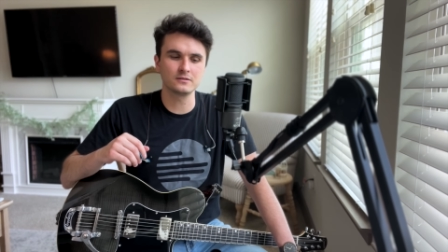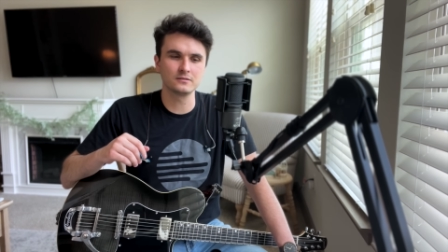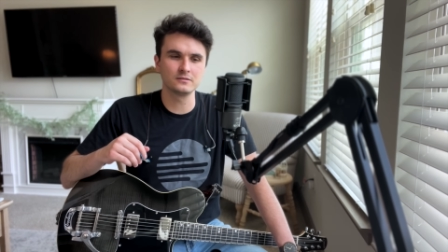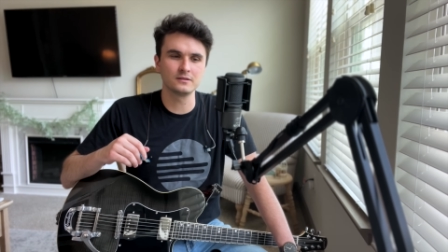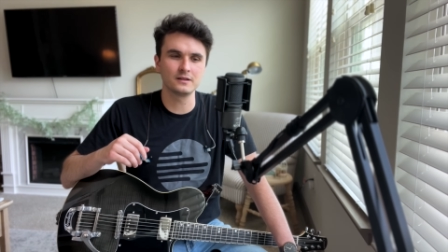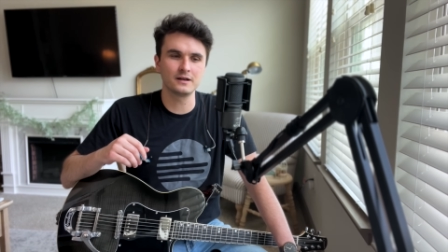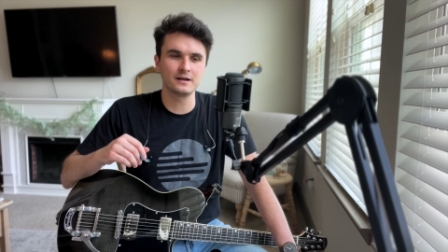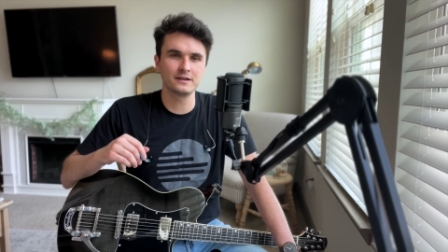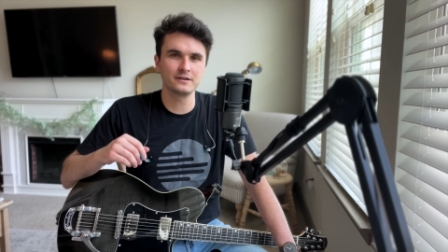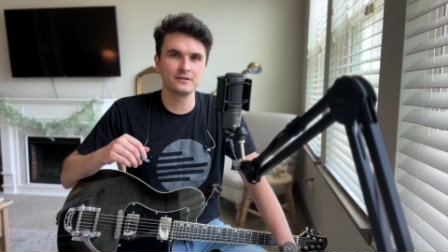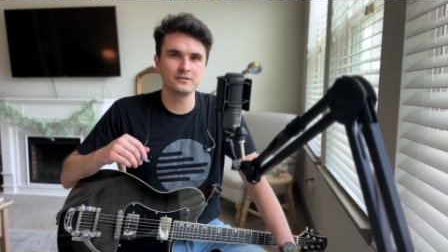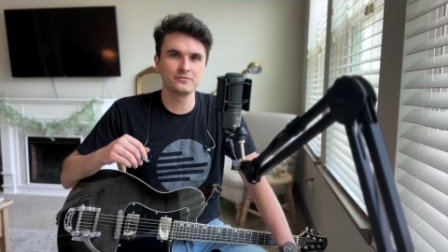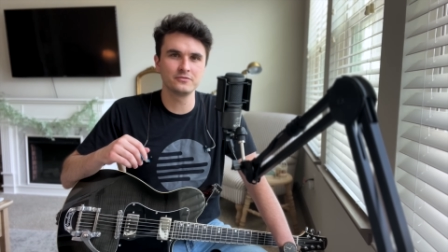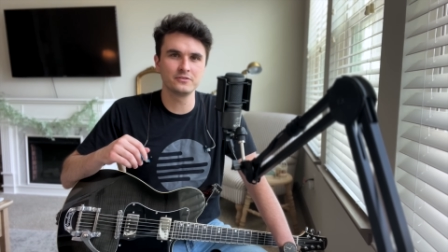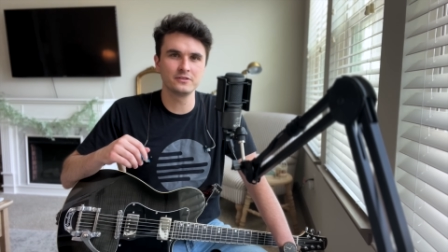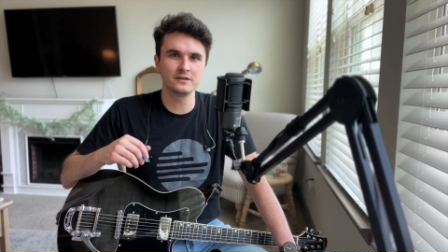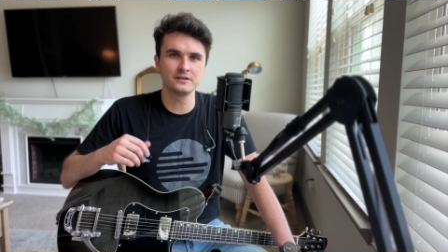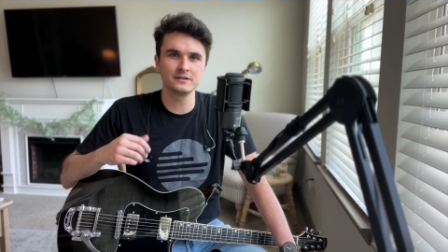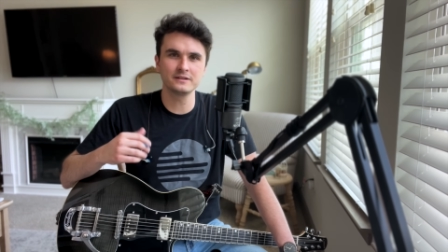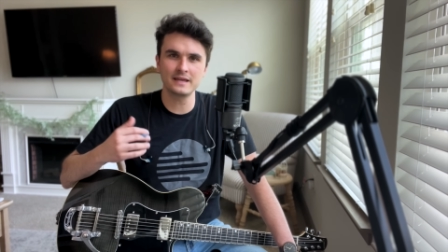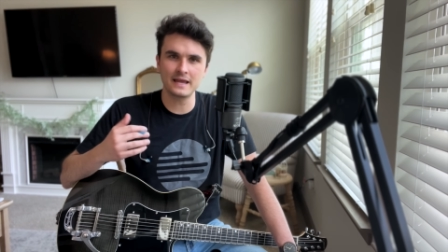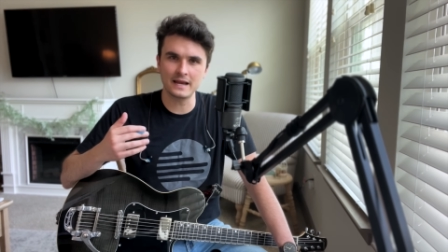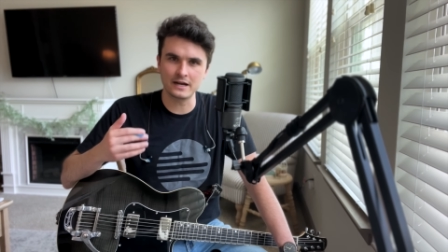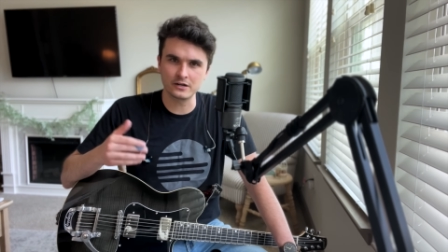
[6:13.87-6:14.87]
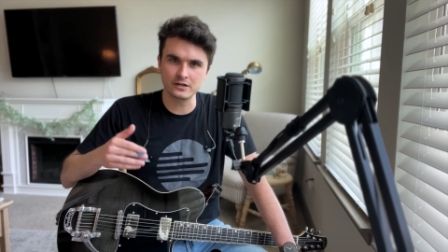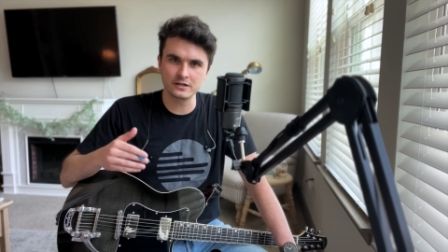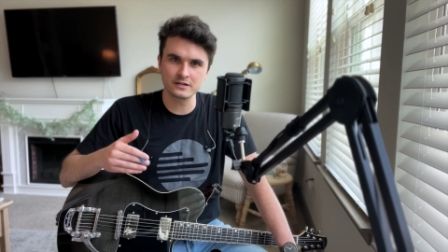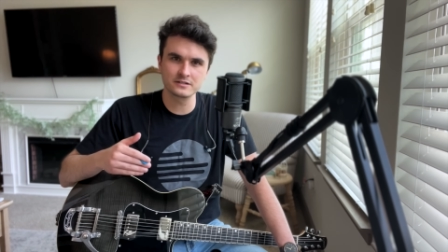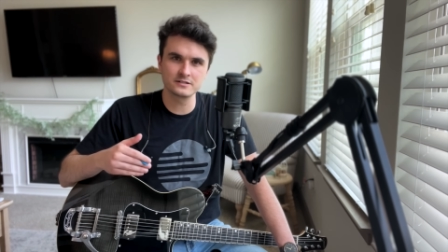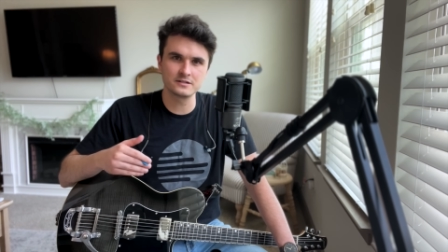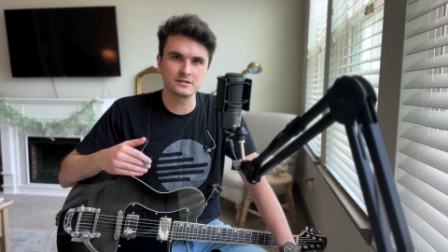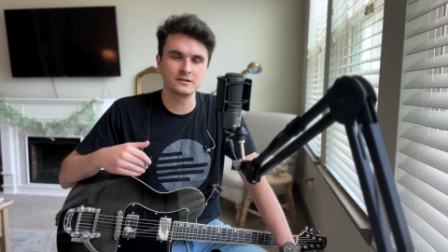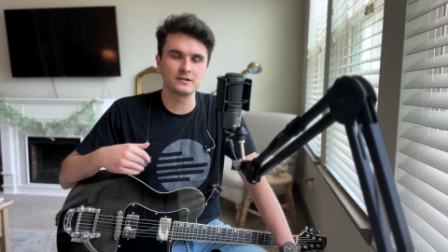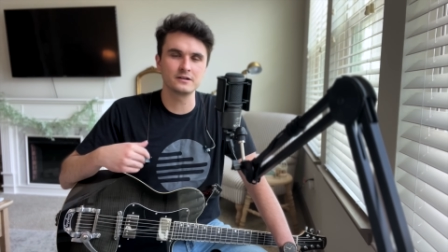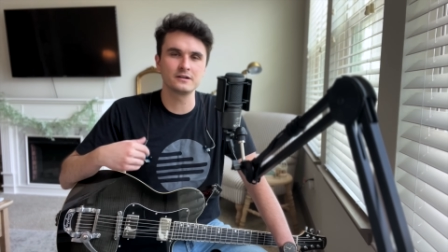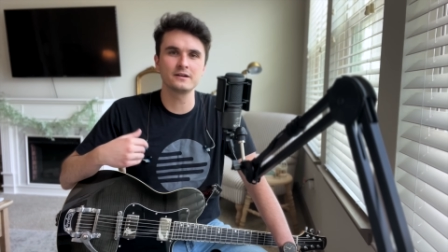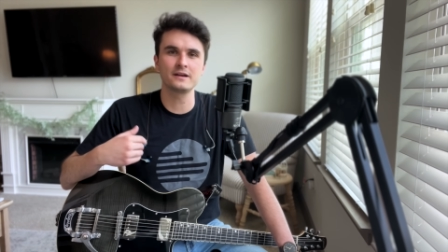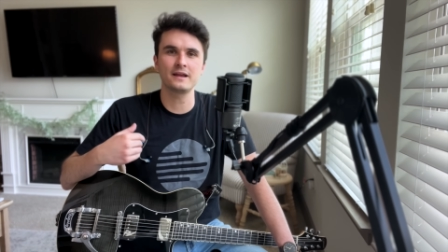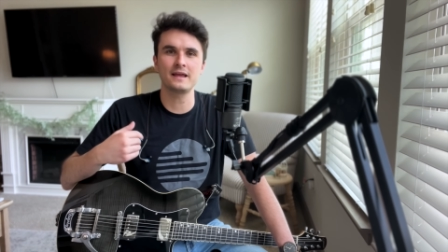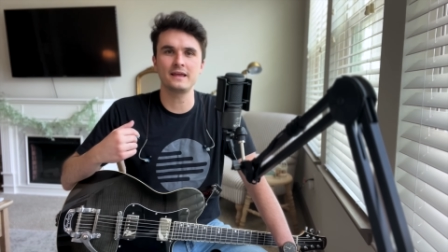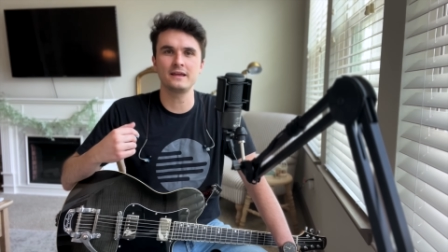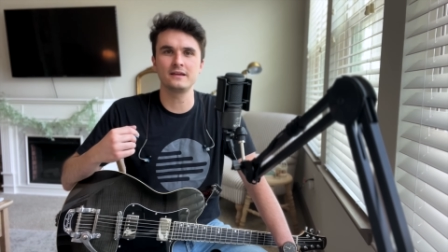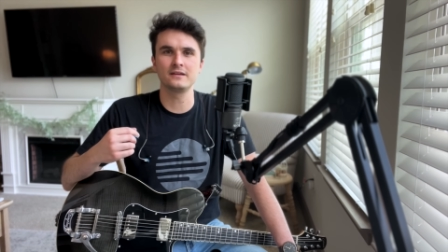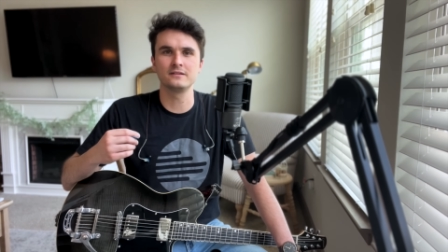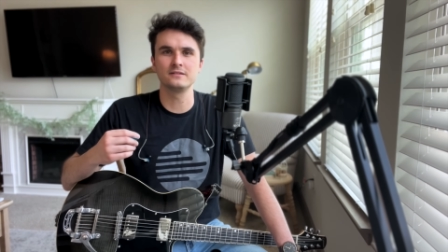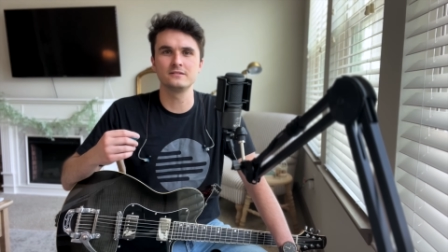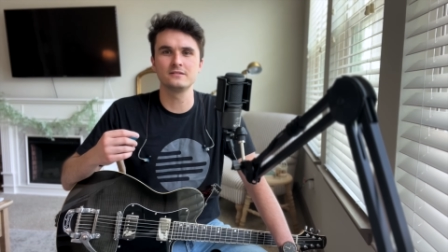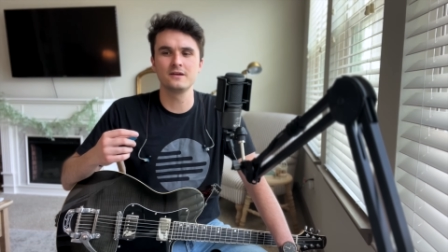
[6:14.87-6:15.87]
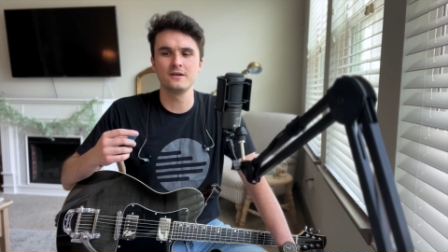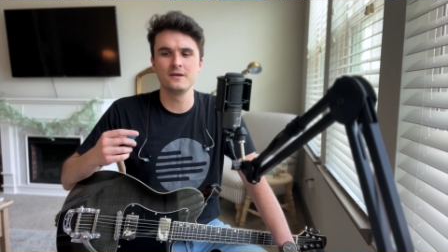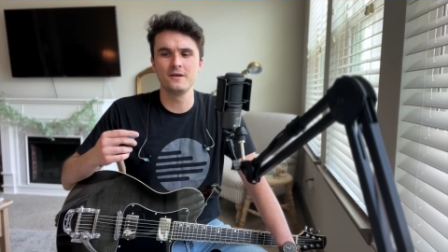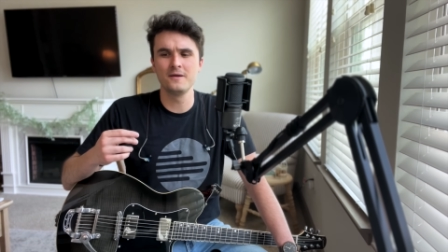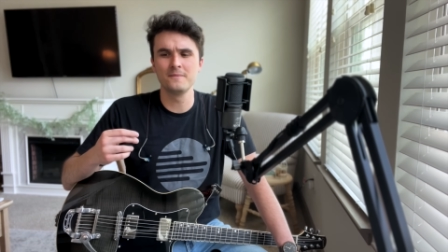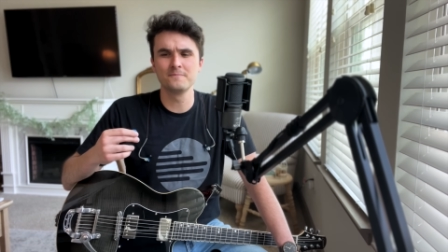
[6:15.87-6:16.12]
a lot of the character and